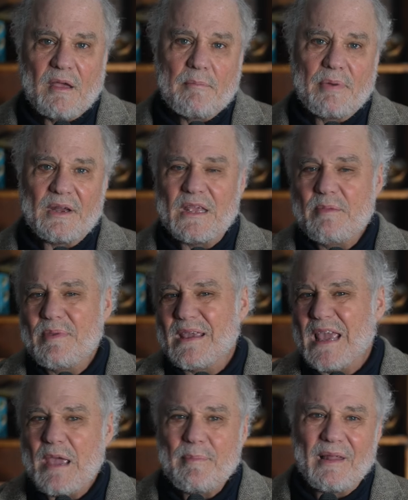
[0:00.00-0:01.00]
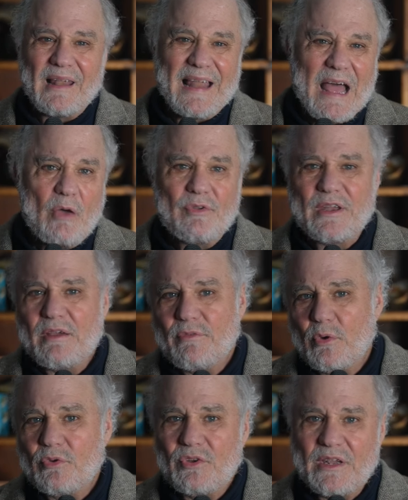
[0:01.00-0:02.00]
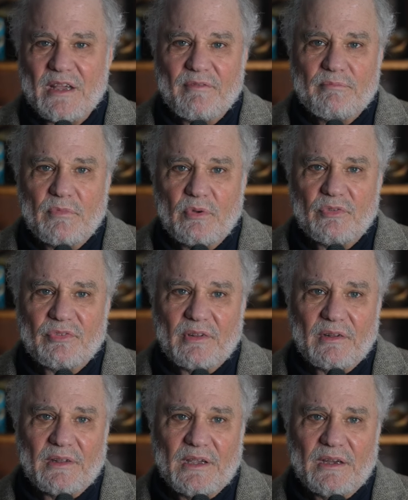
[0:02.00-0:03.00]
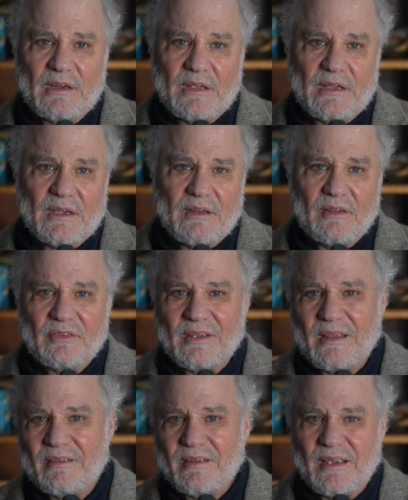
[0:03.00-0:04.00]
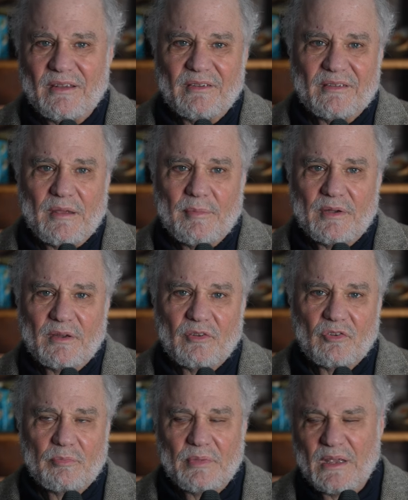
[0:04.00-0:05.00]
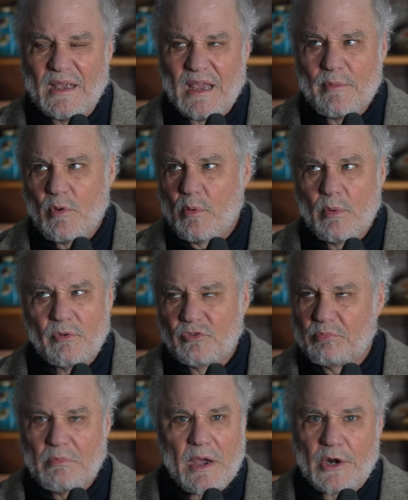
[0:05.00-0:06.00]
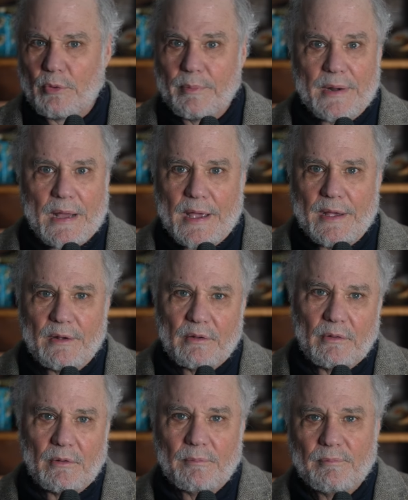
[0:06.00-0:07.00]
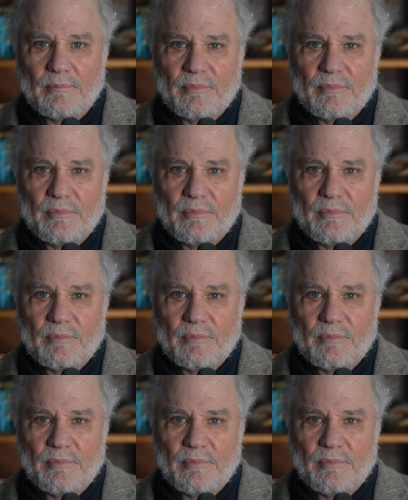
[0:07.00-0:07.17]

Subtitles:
but he became a loud devotee of Mussolini and his anti-Semitism became almost monomaniacal.